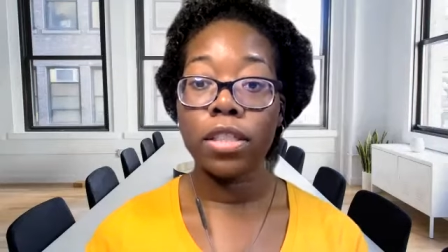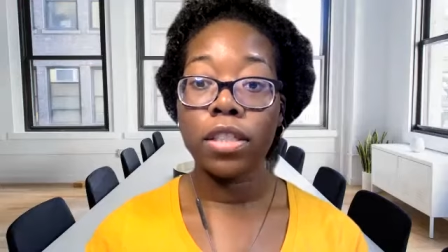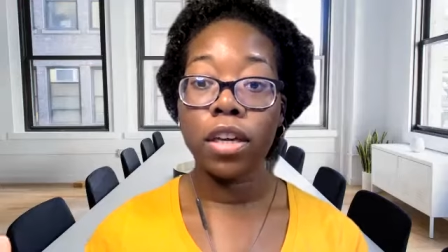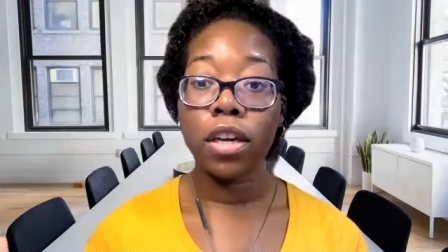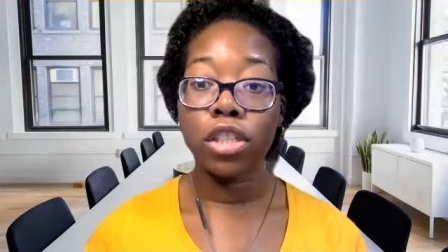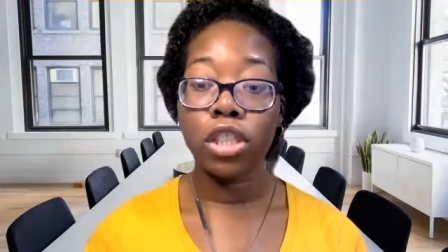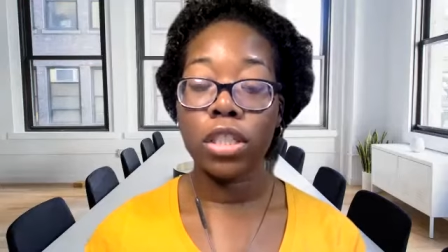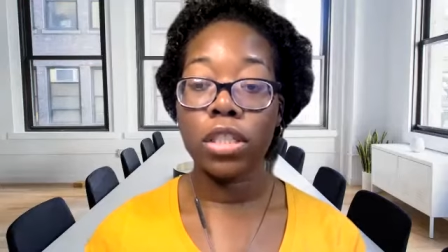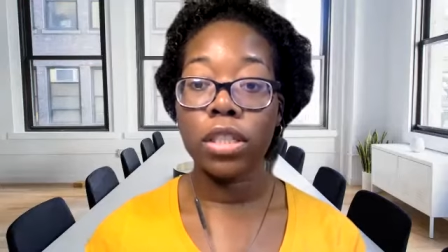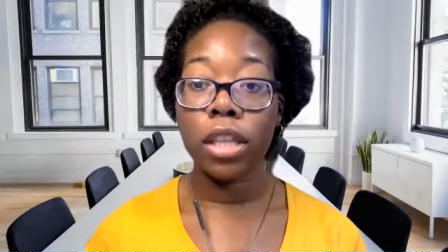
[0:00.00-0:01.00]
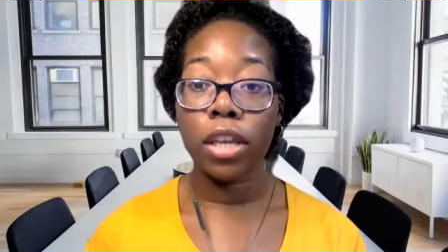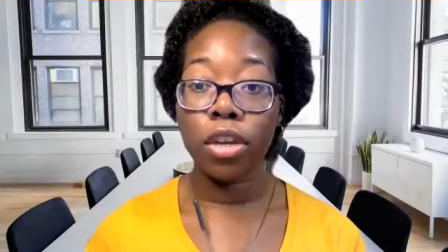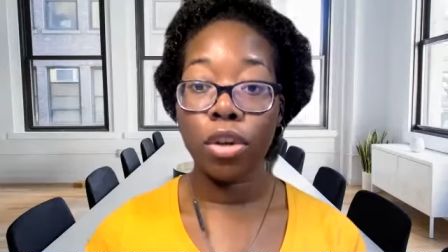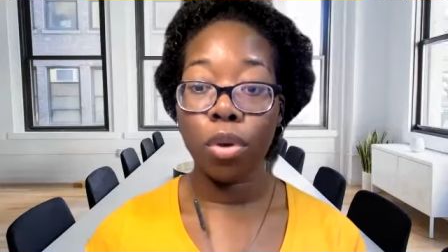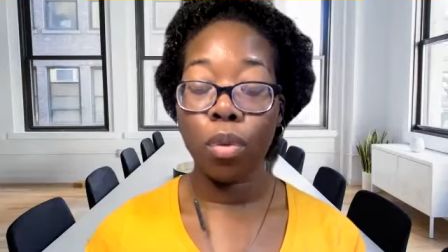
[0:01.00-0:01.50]
to just
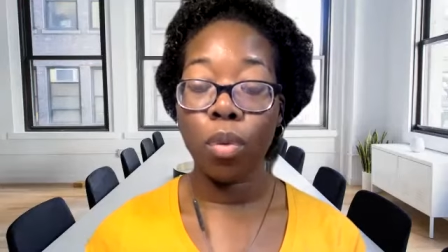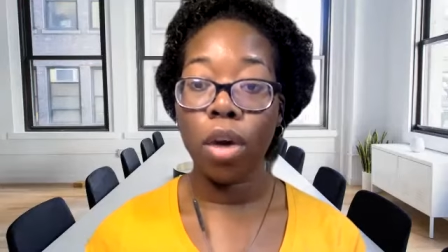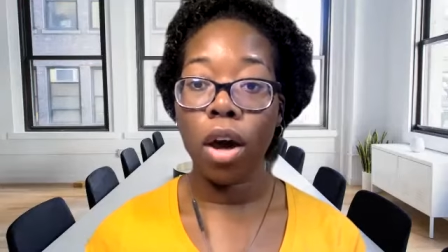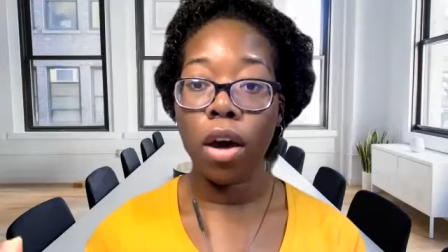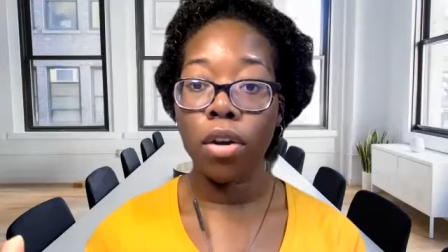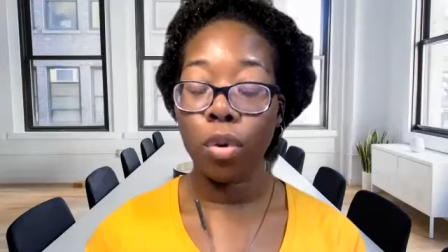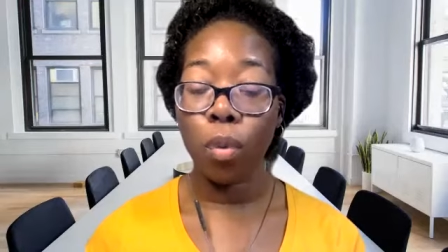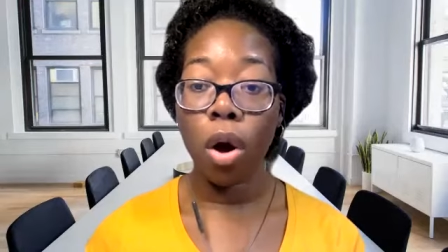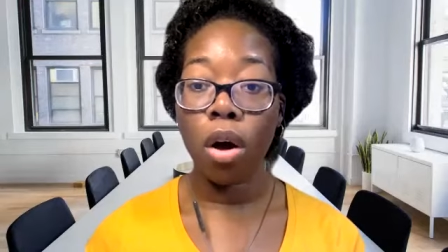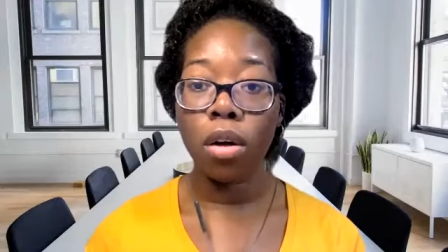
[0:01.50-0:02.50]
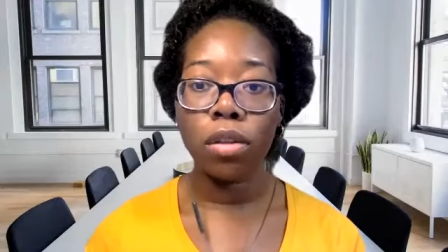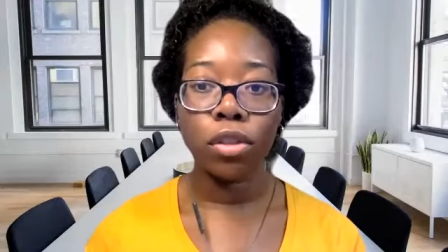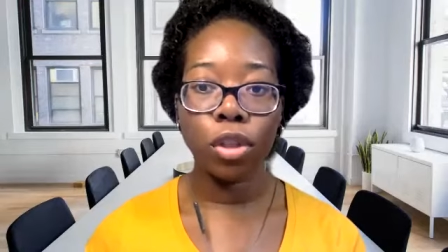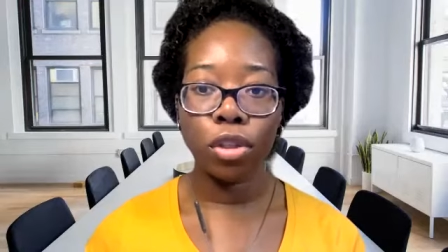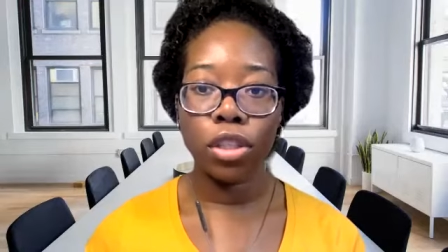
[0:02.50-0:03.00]
insulating your uh, your wall
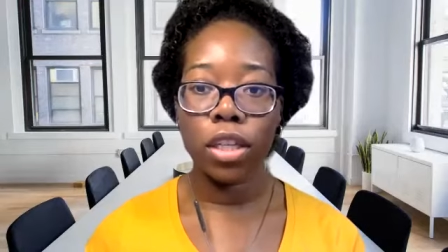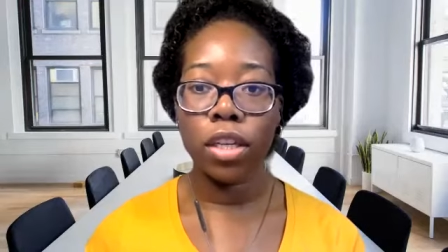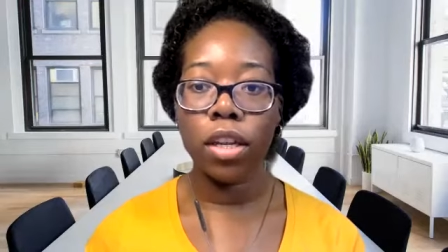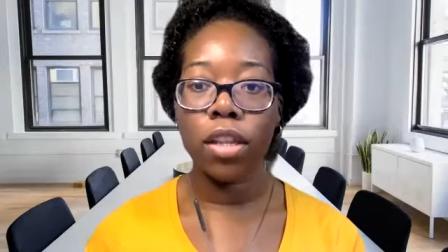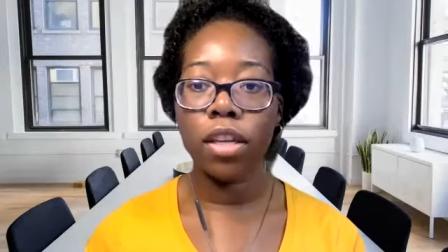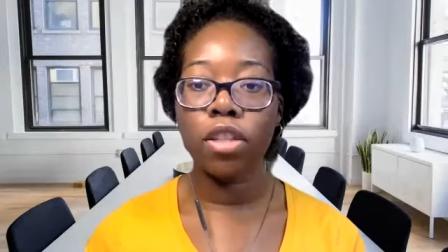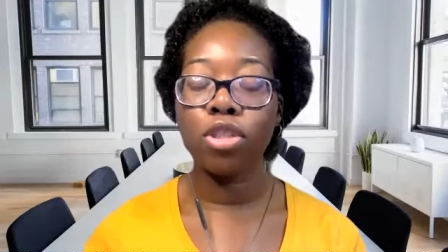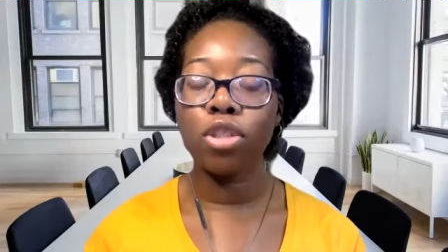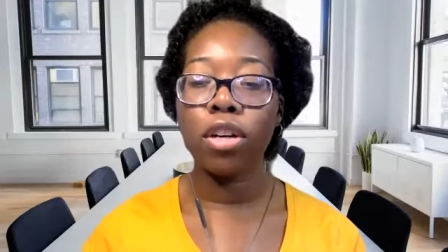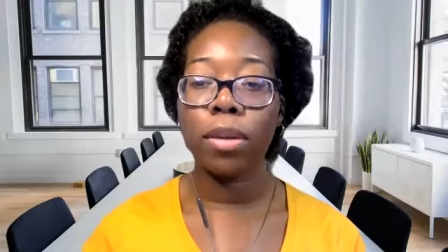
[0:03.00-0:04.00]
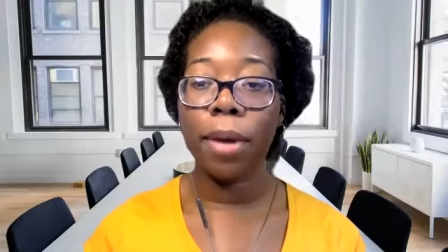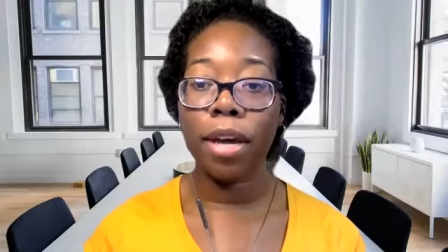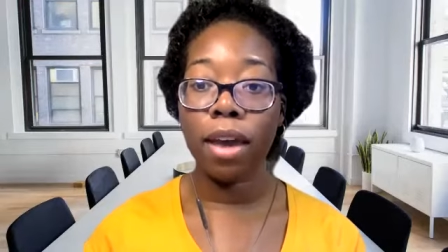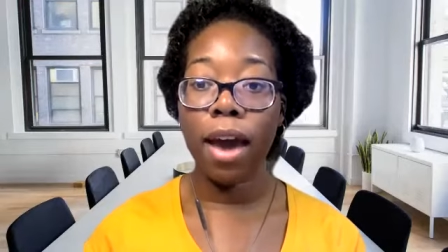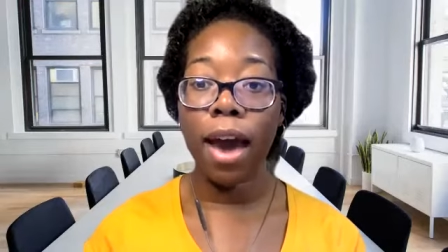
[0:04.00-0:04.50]
13 and then you talked
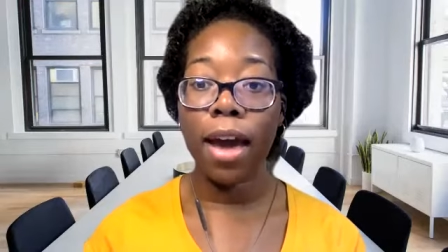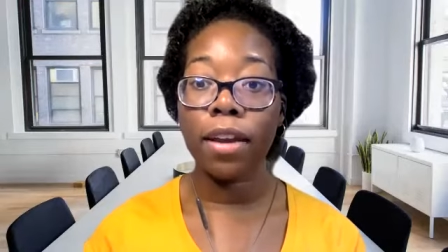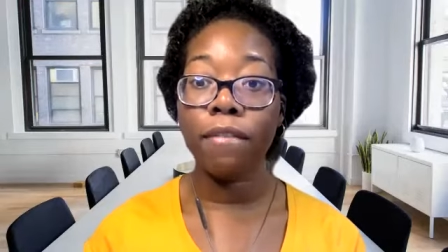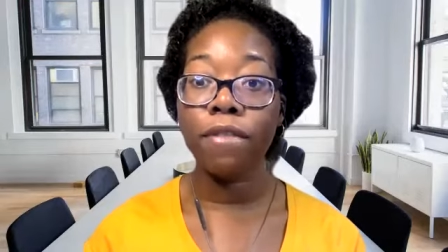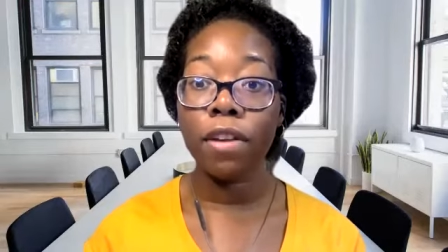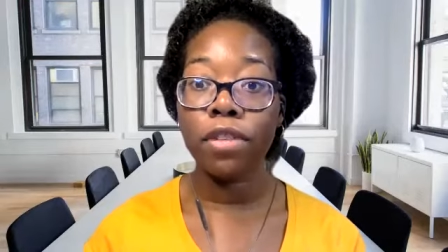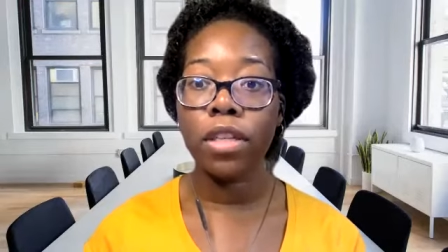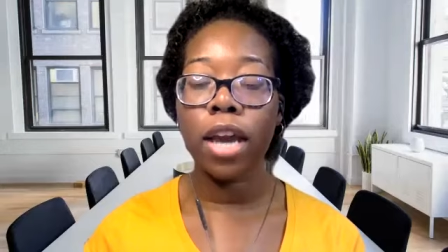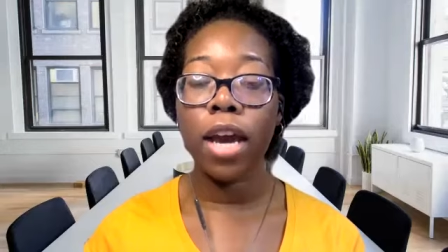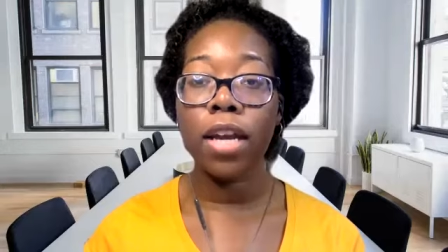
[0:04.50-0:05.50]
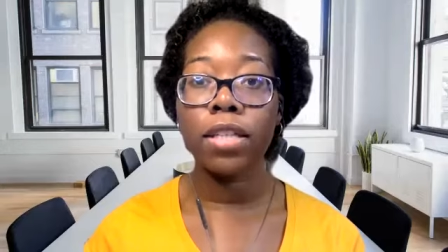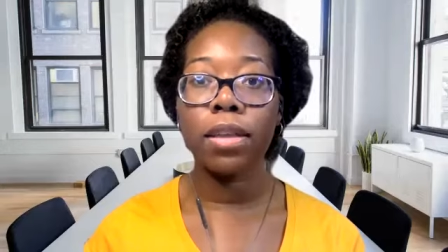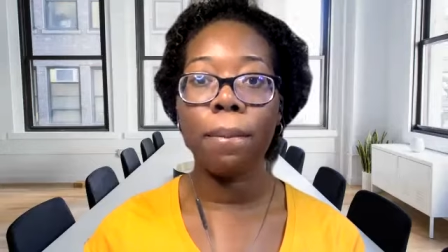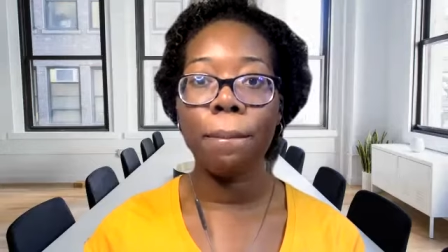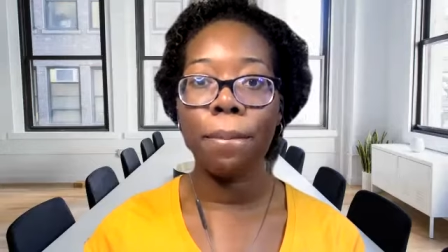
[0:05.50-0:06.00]
about the attic 50 that is
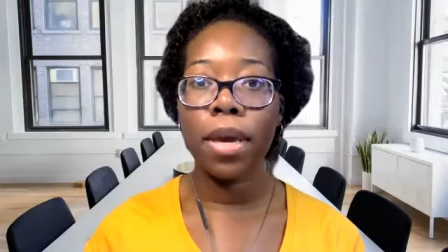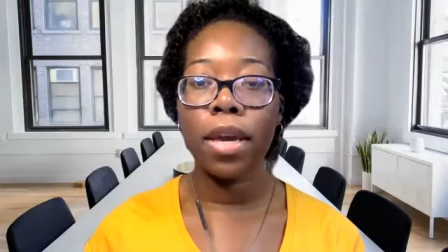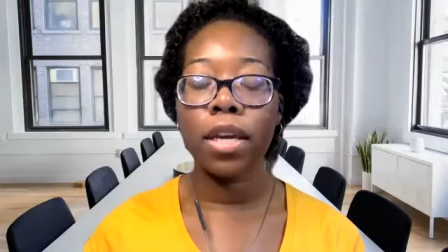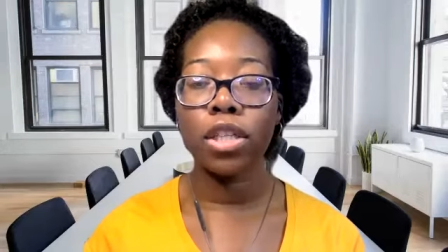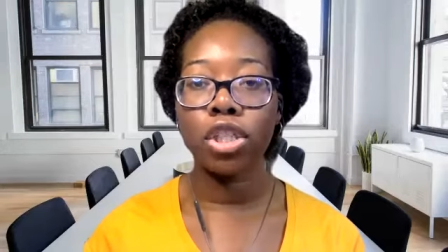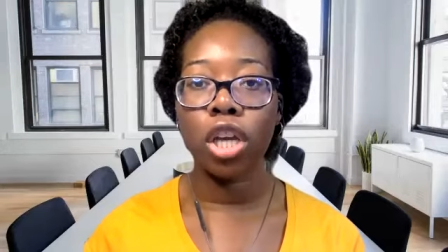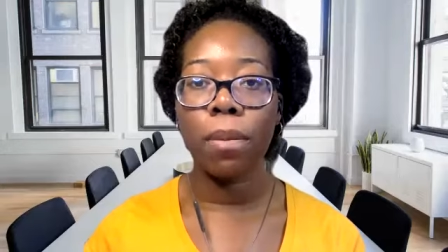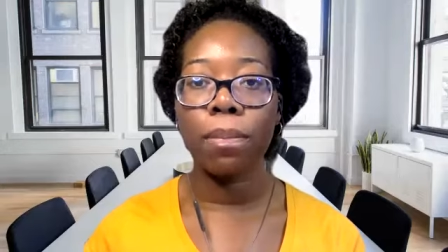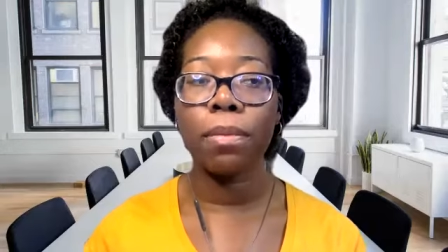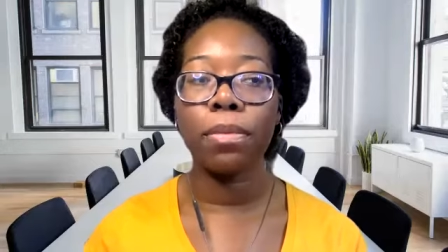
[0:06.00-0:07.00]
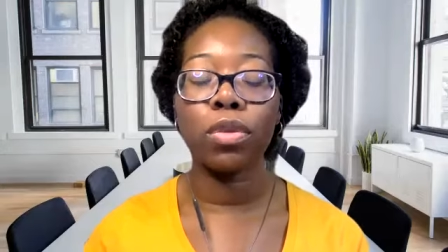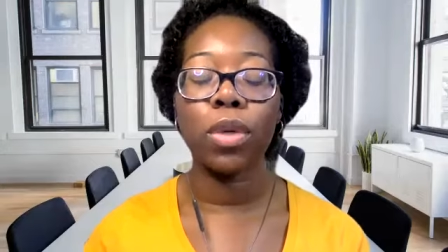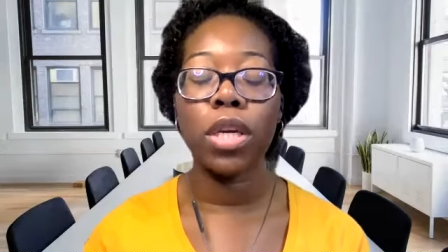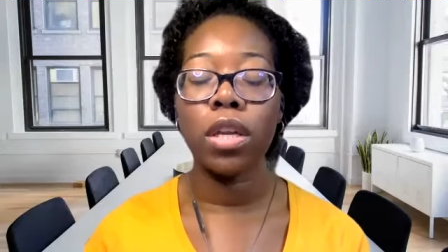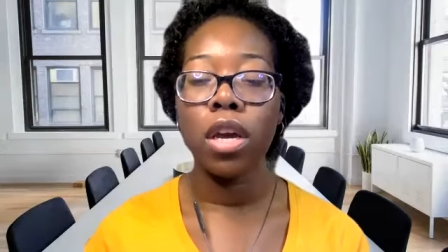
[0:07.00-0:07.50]
a big jump in
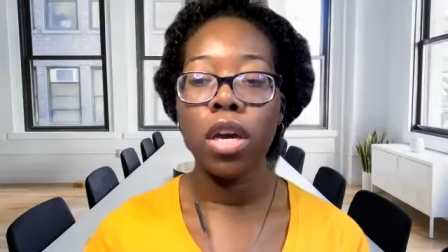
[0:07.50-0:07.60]
between